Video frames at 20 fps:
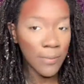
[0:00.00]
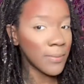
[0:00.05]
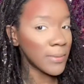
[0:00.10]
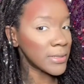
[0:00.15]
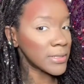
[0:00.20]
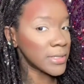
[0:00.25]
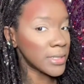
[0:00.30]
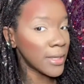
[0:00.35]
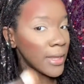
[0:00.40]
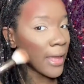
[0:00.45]

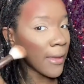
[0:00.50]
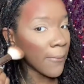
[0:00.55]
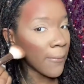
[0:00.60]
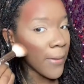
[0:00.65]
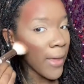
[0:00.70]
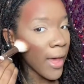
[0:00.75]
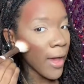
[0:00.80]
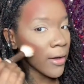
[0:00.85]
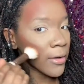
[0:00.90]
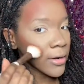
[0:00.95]
into that
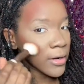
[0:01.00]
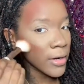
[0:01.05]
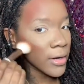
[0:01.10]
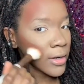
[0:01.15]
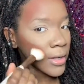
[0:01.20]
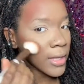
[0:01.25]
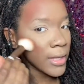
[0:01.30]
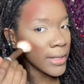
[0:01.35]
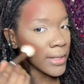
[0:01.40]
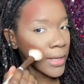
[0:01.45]
powder,
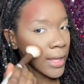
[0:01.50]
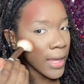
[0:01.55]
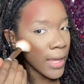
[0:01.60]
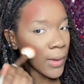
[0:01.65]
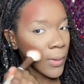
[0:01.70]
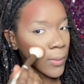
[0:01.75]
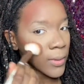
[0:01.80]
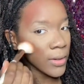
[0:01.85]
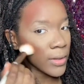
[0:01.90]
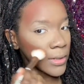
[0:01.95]
and now
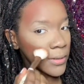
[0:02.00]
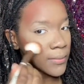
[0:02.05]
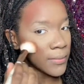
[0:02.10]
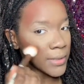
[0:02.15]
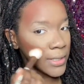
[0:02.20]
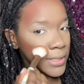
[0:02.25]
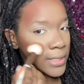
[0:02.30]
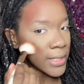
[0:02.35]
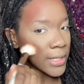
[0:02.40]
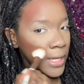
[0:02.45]
we're gonna
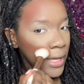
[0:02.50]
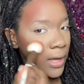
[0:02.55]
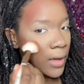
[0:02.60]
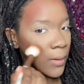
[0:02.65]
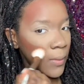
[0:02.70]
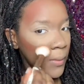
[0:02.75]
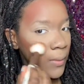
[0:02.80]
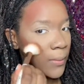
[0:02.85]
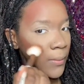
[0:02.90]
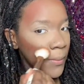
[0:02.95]
blend it out.
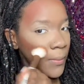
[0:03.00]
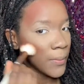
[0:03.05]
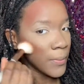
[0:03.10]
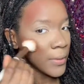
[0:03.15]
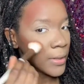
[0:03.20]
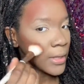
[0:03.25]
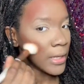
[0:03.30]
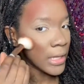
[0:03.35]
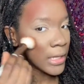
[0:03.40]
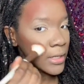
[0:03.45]

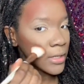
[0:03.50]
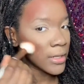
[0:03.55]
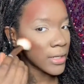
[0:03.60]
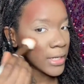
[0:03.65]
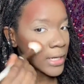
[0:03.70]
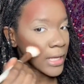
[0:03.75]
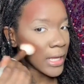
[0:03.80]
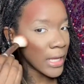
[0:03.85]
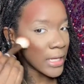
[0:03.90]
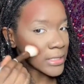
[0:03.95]
And you're
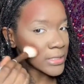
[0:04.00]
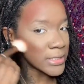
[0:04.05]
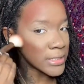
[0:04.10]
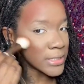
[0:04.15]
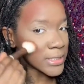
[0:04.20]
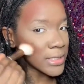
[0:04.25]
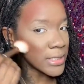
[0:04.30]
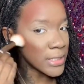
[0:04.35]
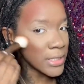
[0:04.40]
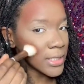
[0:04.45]
gonna kind of
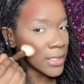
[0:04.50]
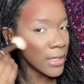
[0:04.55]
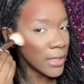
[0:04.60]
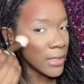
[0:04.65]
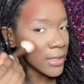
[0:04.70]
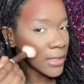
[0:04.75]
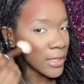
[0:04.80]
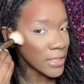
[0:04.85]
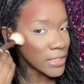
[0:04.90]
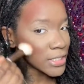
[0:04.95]
see
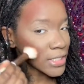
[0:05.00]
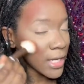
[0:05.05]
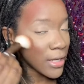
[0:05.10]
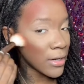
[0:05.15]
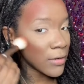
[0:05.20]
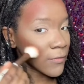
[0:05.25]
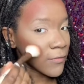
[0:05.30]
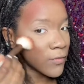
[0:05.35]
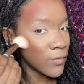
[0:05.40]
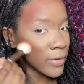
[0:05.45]
a
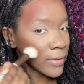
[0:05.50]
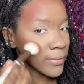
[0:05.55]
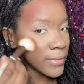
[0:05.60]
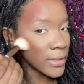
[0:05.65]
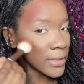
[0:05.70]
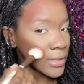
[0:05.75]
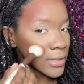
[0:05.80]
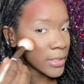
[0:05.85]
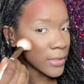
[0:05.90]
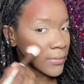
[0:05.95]
shadow forming
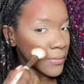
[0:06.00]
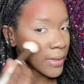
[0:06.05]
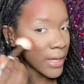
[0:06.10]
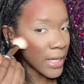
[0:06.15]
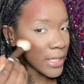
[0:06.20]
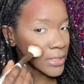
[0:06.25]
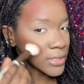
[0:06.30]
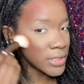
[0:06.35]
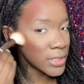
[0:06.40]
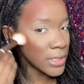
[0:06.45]
under
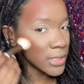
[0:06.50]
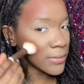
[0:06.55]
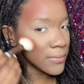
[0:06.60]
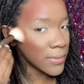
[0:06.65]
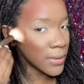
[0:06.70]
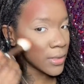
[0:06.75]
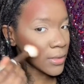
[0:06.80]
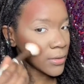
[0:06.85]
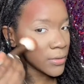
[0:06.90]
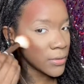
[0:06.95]
my
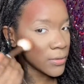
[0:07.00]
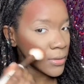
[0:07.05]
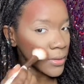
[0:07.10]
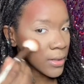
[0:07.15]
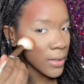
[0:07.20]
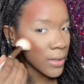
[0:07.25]
cheekbone,